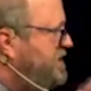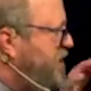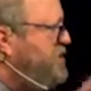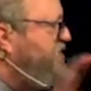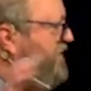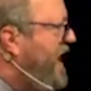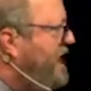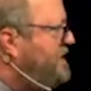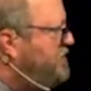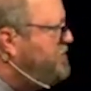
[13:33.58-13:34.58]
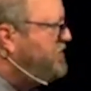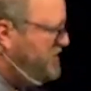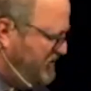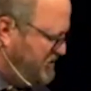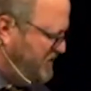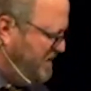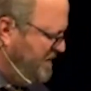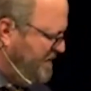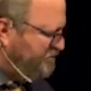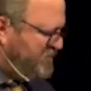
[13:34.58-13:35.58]
that you find in the church."
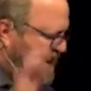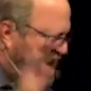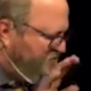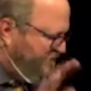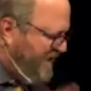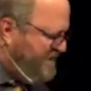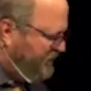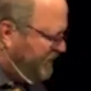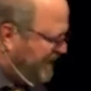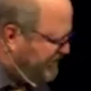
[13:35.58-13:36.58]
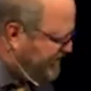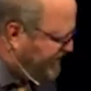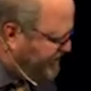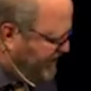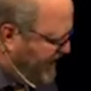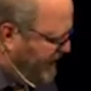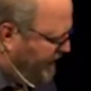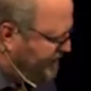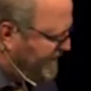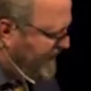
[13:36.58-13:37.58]
The unfaithfulness that's here.
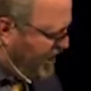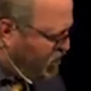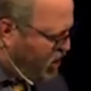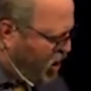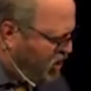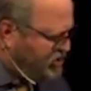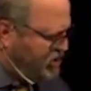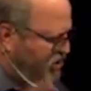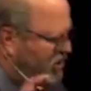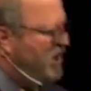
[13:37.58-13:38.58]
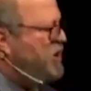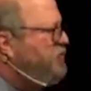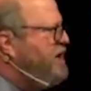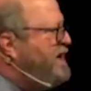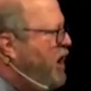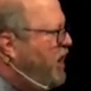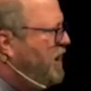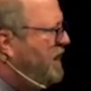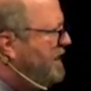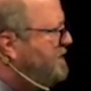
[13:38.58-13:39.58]
He calls her a great
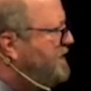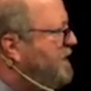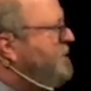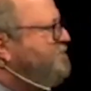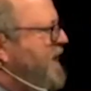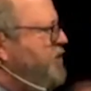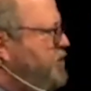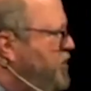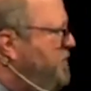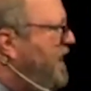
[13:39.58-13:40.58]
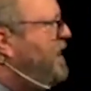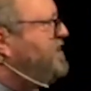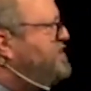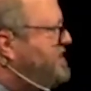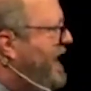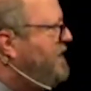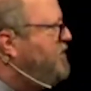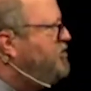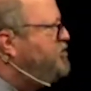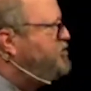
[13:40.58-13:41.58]
harlot. Now, the New American
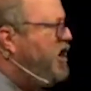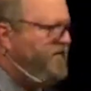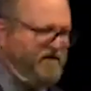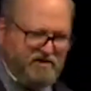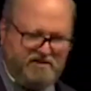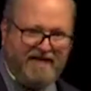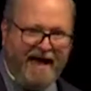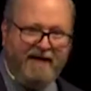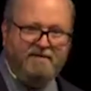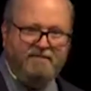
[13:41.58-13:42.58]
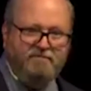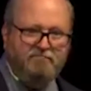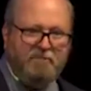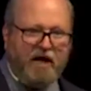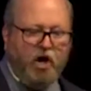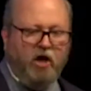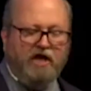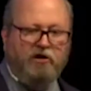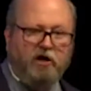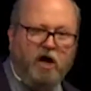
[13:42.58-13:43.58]
Standard softens that by
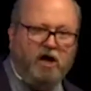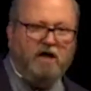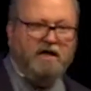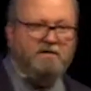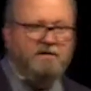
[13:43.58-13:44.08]
calling her a harlot.